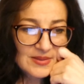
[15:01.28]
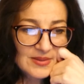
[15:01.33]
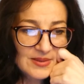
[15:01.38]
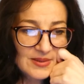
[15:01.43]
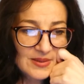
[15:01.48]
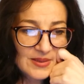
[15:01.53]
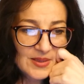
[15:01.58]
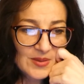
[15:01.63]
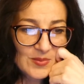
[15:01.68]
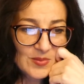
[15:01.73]

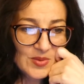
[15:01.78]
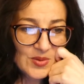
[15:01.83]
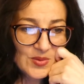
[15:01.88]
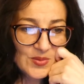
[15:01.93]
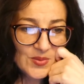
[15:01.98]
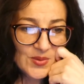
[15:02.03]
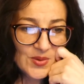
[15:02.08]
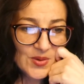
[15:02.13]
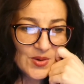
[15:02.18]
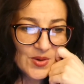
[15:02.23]
time you
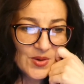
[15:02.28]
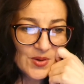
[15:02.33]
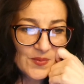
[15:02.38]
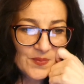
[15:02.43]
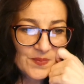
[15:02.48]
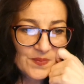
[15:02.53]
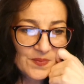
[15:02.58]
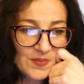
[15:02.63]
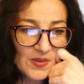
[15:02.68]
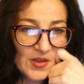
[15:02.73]
were
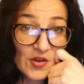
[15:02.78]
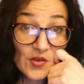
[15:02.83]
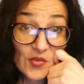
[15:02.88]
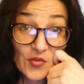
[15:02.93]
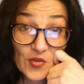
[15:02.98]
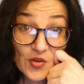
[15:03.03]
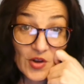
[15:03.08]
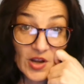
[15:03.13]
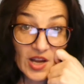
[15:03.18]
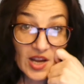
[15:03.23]

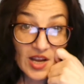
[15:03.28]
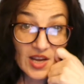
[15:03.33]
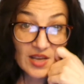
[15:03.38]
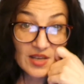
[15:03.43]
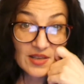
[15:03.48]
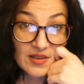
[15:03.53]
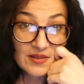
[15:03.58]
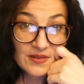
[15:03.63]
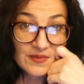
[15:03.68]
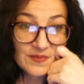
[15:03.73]
afraid
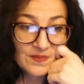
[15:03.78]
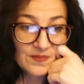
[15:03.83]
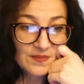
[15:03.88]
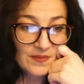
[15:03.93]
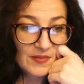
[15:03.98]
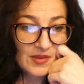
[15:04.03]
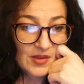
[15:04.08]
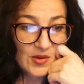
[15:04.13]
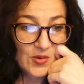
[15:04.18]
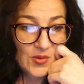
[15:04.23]

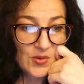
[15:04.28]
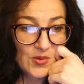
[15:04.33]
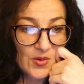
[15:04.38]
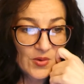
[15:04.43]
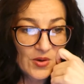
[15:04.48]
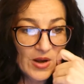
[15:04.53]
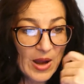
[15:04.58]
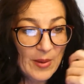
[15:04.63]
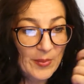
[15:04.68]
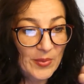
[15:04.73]
or
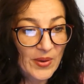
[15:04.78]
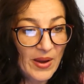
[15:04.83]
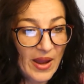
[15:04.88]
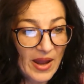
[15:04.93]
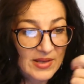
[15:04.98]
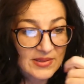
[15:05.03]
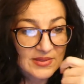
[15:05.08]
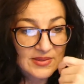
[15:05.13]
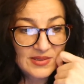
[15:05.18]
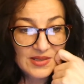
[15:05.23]

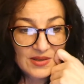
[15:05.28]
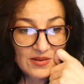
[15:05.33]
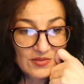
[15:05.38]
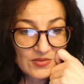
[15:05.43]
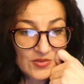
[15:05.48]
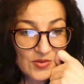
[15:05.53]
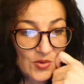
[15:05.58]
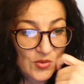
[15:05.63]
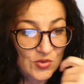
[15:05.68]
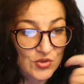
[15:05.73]
apprehensive
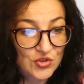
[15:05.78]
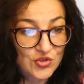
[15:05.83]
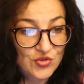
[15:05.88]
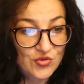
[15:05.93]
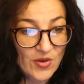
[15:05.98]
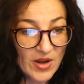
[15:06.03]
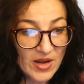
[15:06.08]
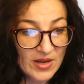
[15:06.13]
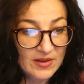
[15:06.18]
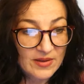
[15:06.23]
or
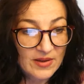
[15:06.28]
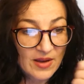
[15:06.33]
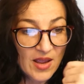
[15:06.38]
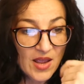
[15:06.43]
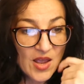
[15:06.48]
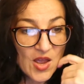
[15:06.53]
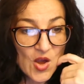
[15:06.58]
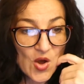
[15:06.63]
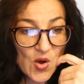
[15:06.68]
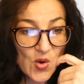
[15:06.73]
dread
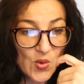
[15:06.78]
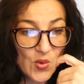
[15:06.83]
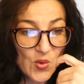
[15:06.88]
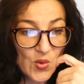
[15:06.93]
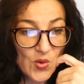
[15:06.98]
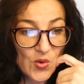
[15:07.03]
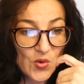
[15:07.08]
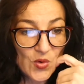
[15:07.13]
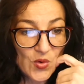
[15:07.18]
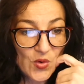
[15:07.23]

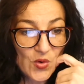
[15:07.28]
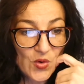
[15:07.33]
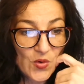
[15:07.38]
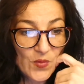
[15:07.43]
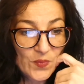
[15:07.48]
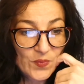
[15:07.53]
or